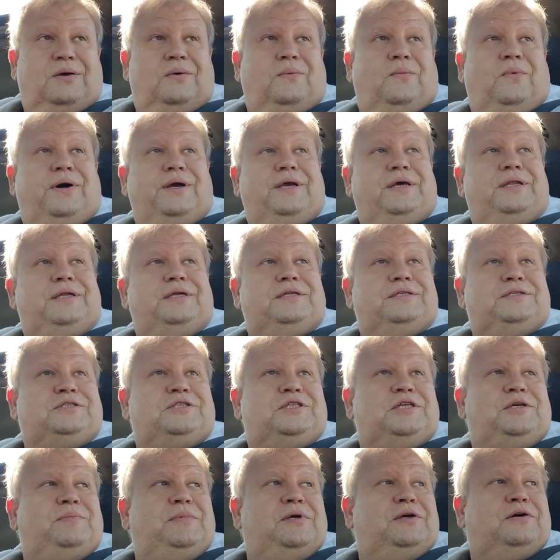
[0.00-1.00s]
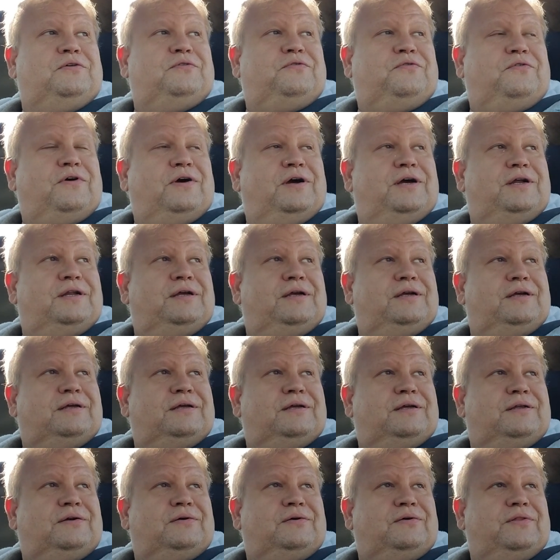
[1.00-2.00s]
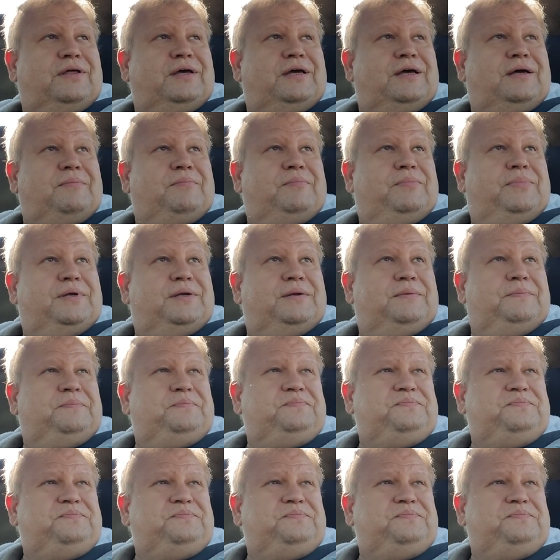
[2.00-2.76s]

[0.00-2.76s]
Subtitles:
why you didn't see me on Friday and all that. But